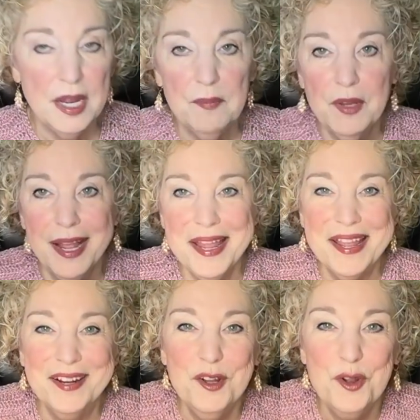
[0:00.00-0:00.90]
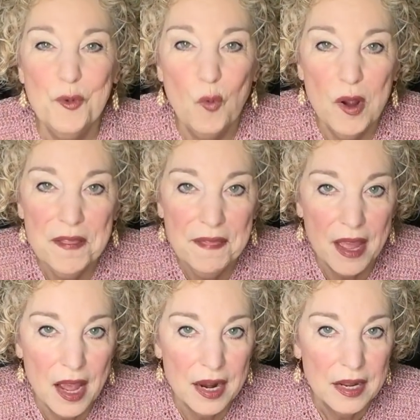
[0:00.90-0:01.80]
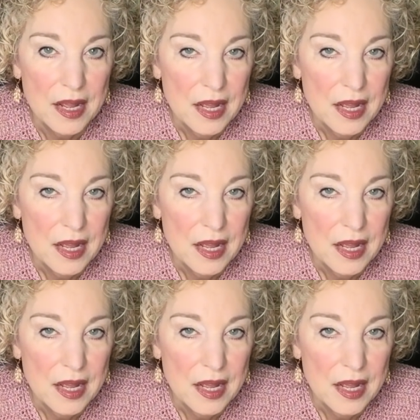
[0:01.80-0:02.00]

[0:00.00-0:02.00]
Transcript: named Diane, who won that,